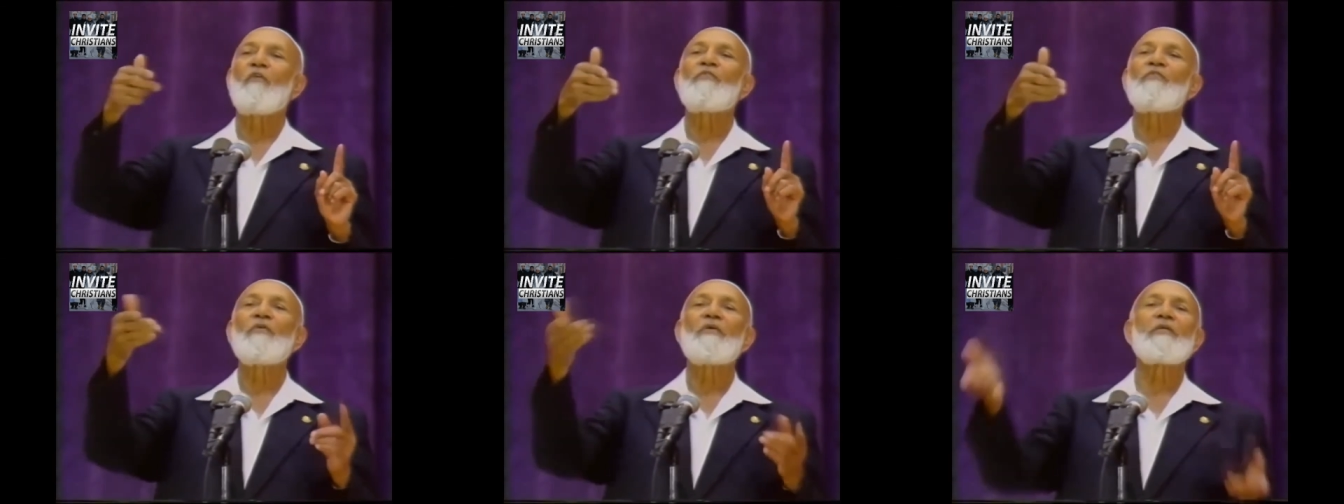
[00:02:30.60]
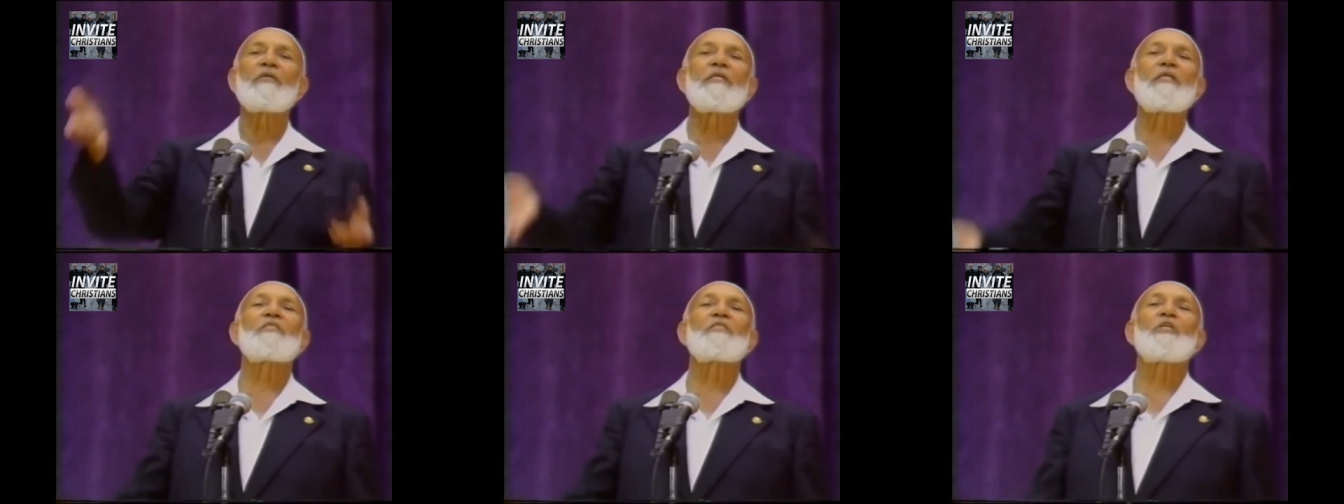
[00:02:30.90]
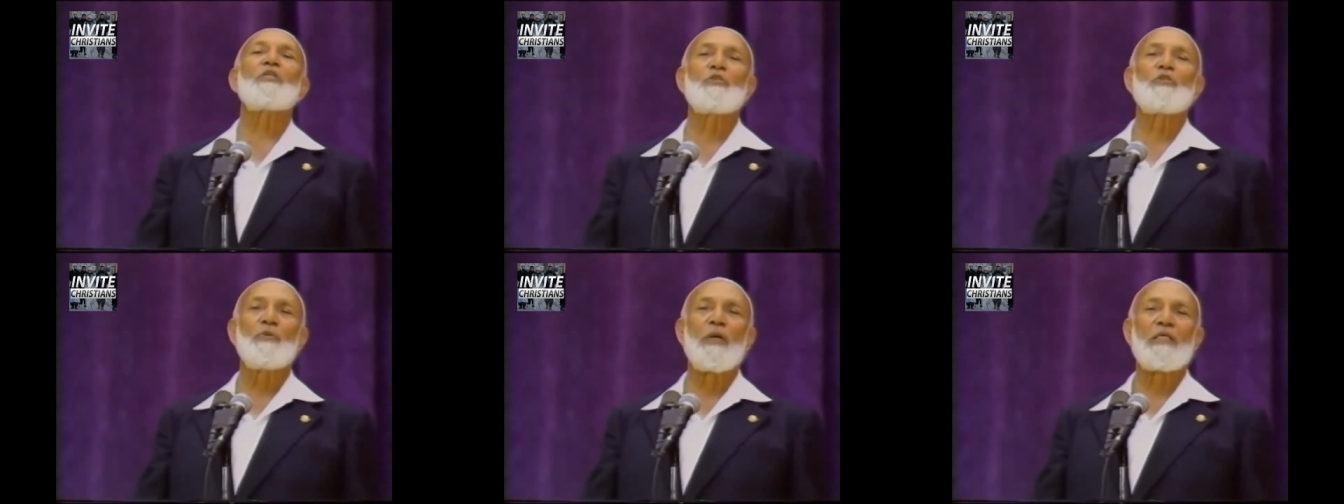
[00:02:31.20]
of this
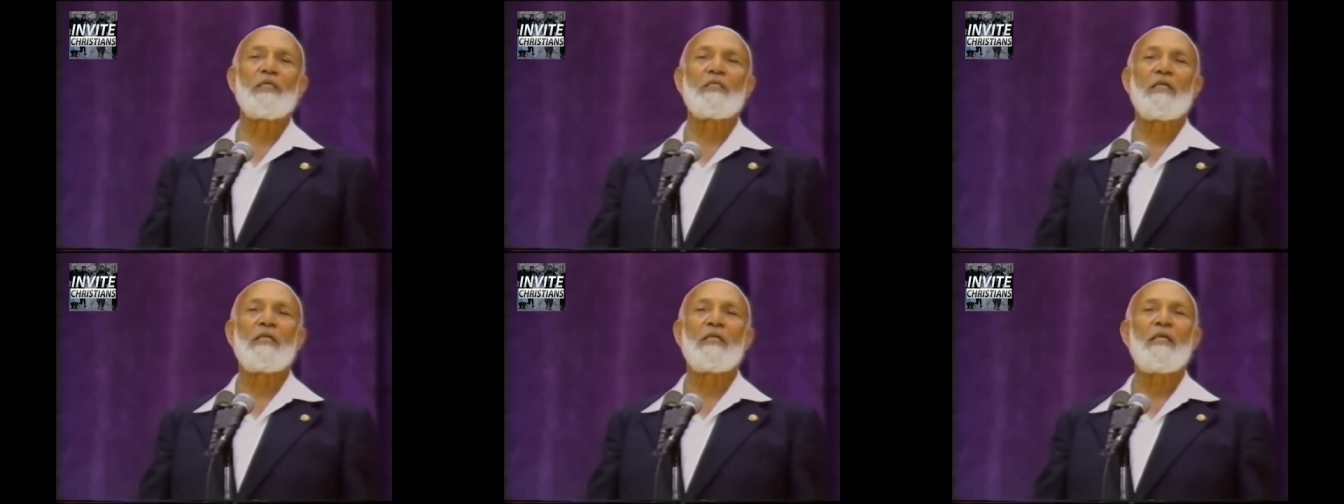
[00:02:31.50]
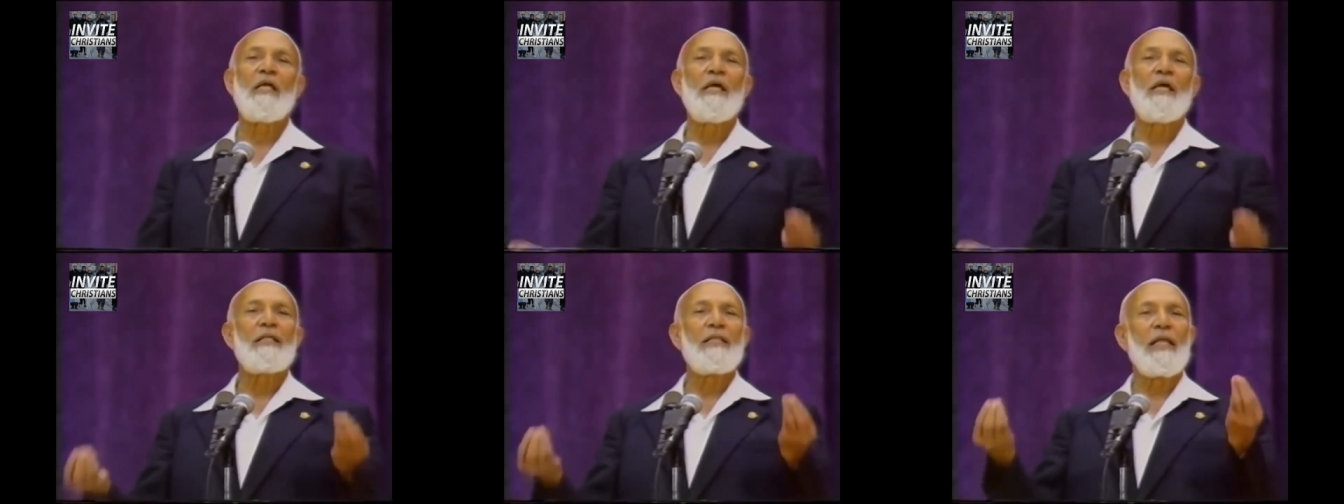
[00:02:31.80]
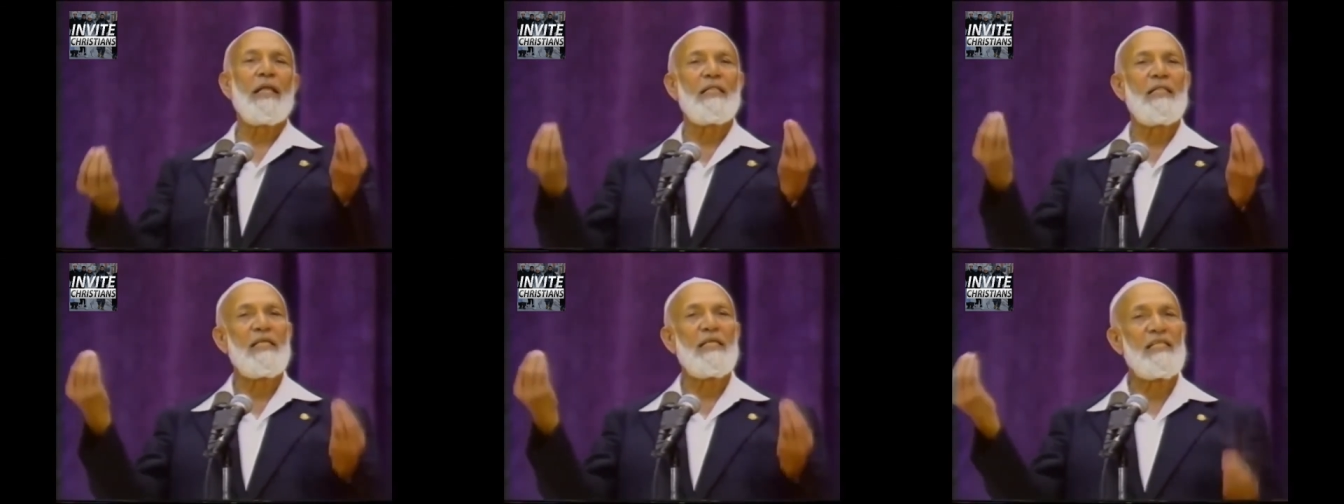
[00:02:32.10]
situation,
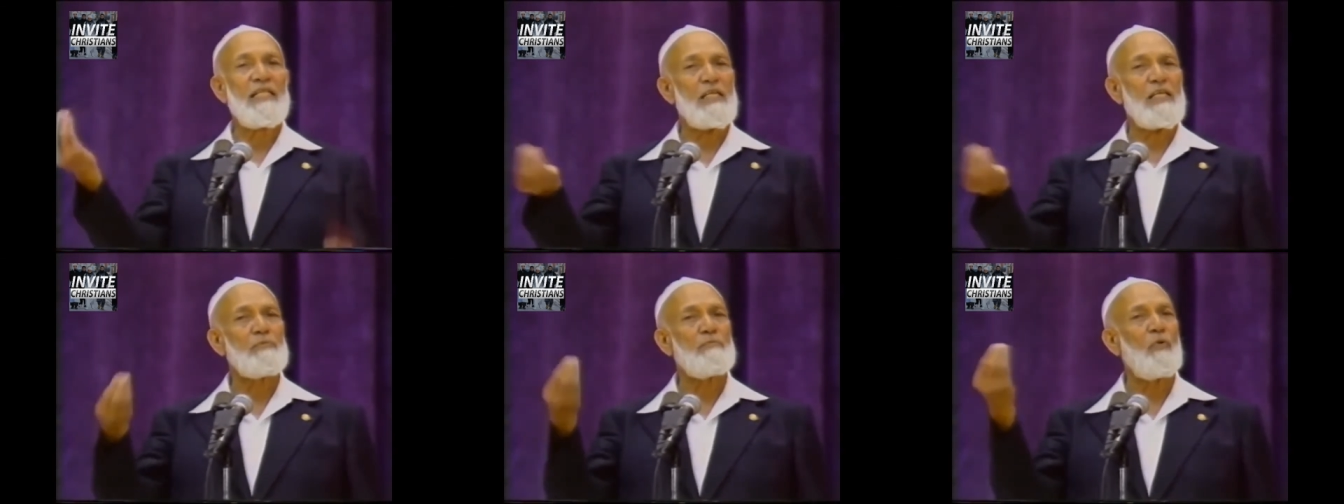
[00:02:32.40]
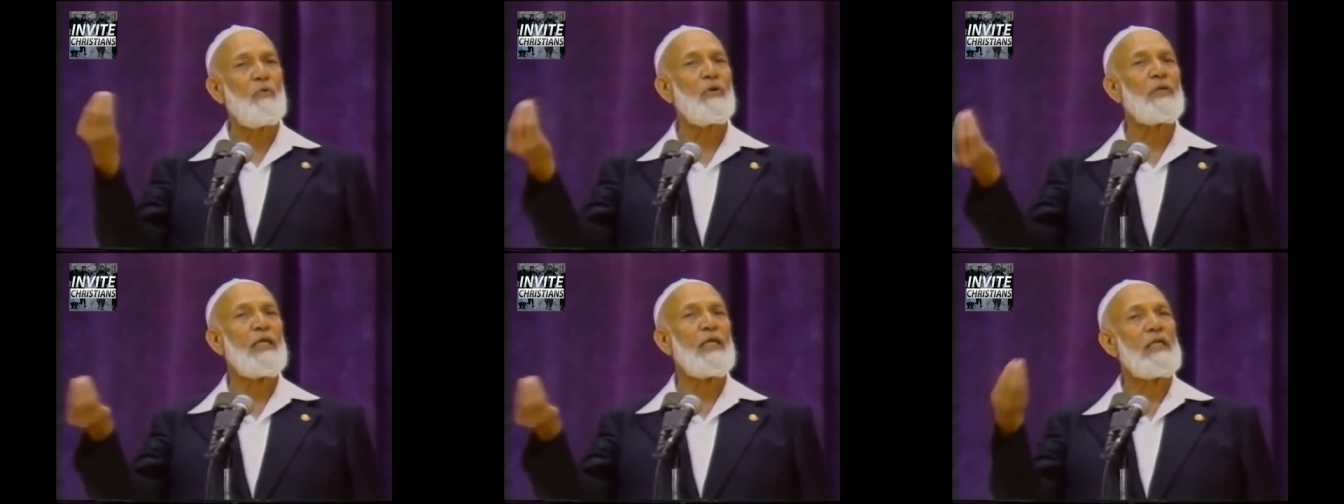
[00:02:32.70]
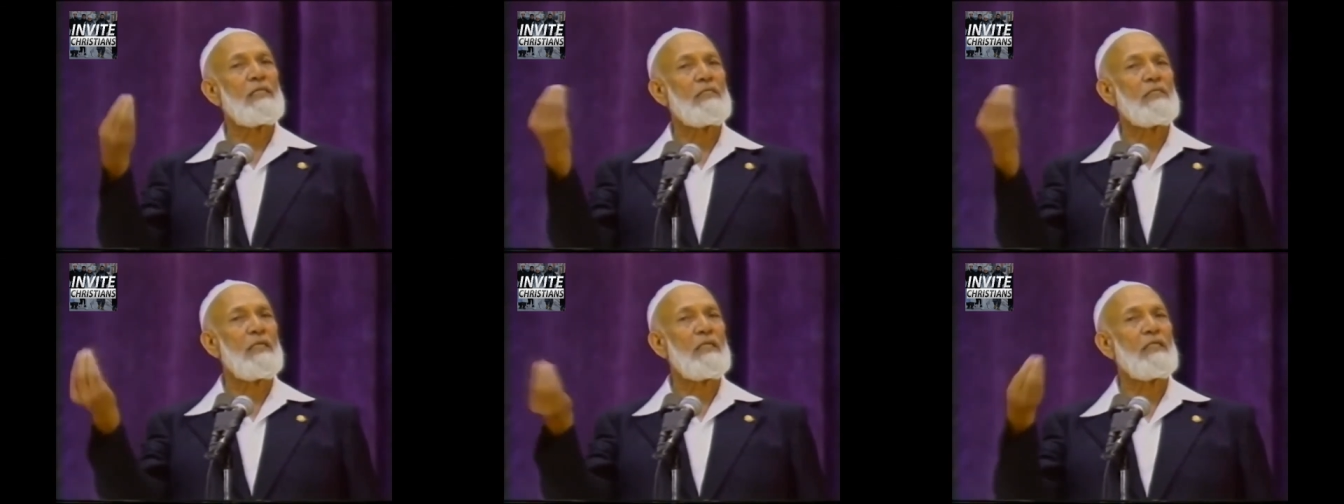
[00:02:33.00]
that this book
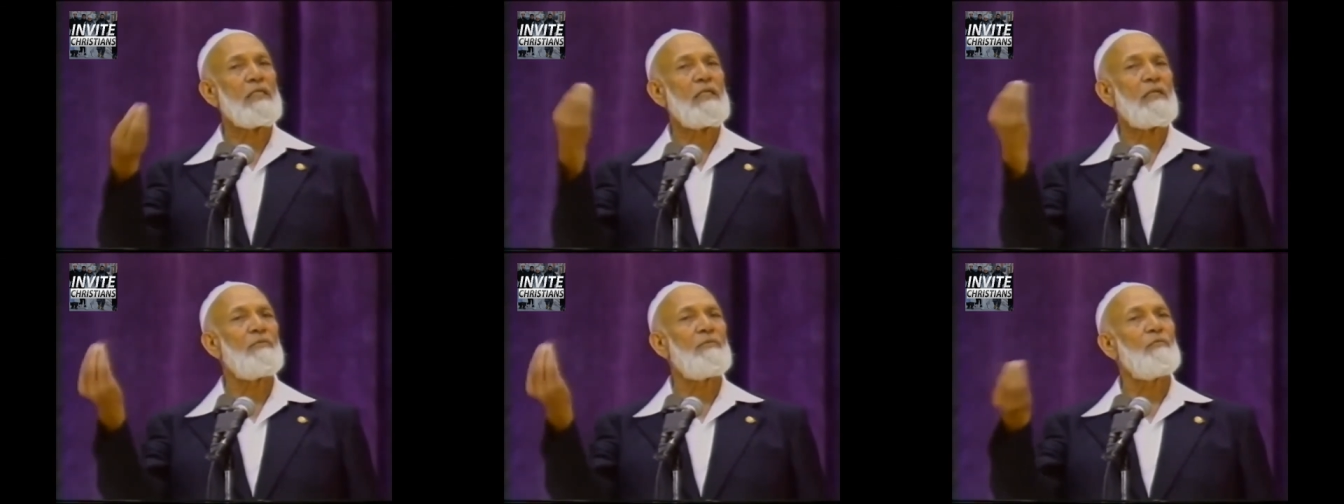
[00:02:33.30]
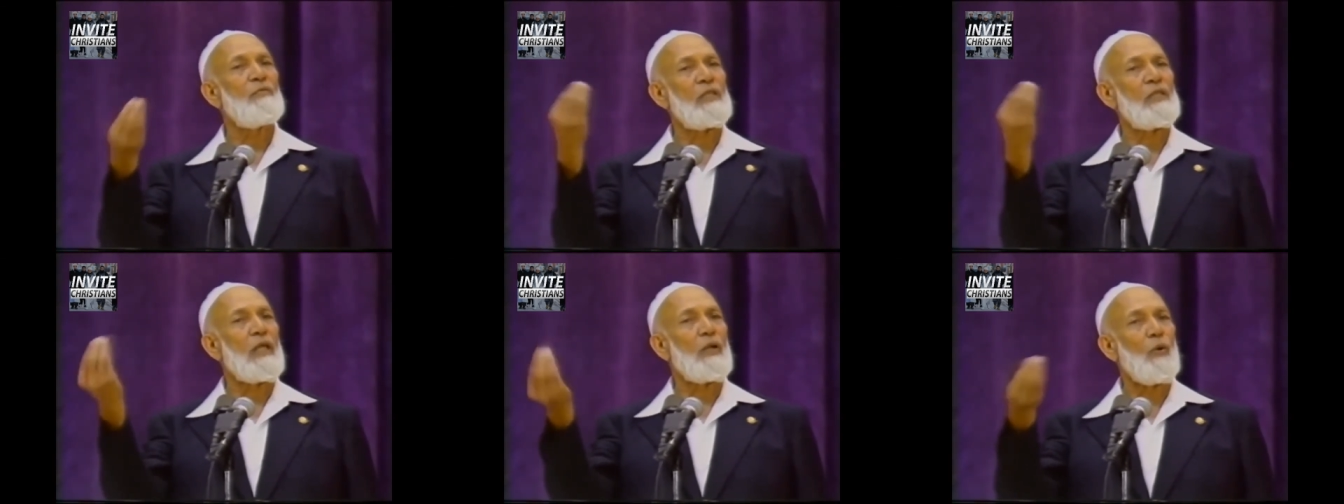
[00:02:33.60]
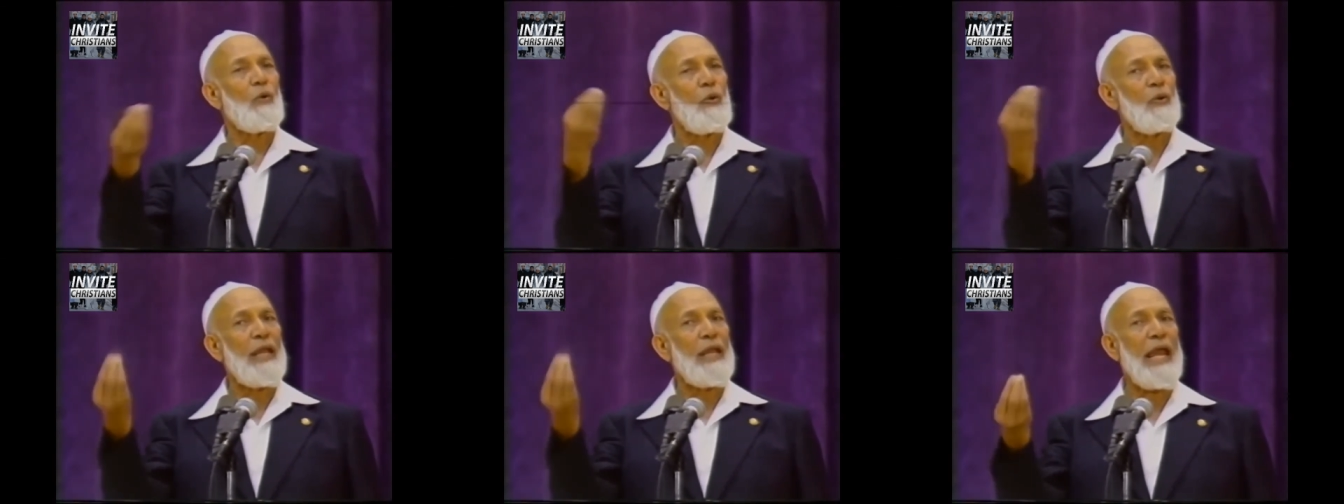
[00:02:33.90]
is written with their
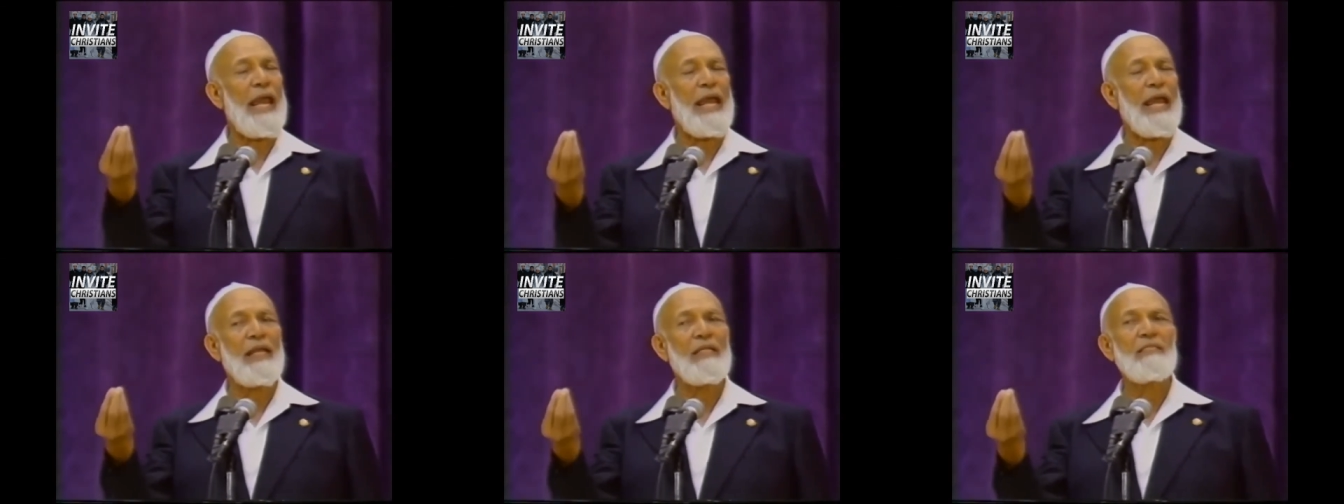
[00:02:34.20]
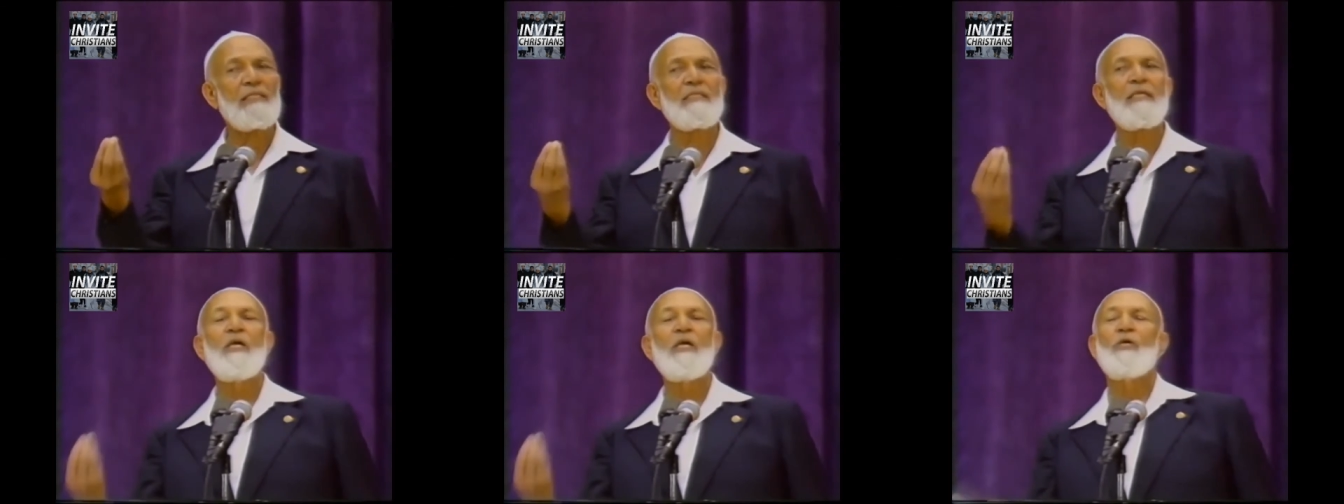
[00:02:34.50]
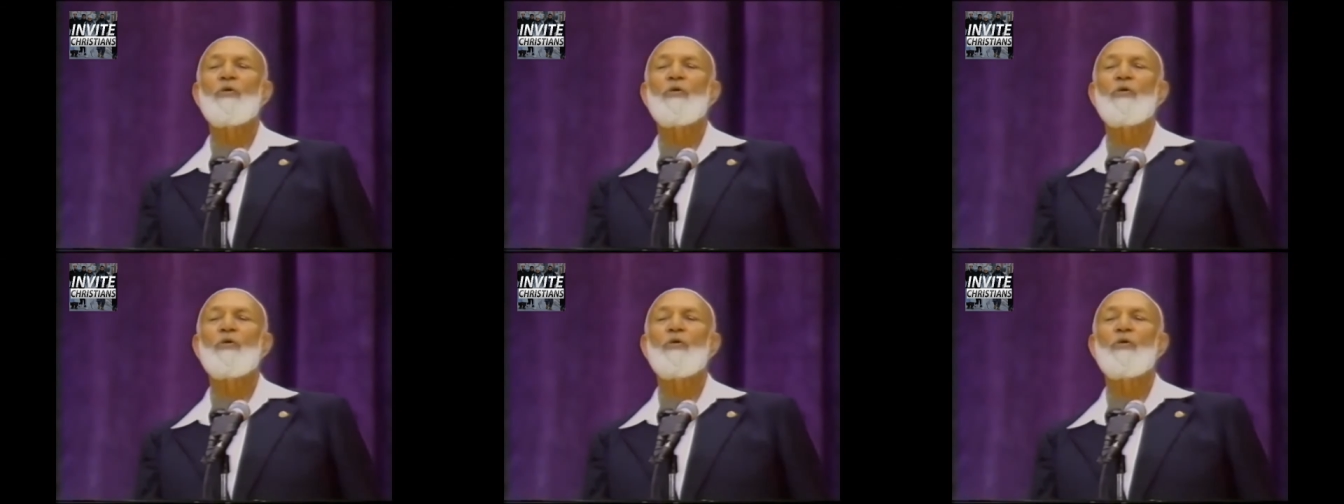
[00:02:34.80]
own hands.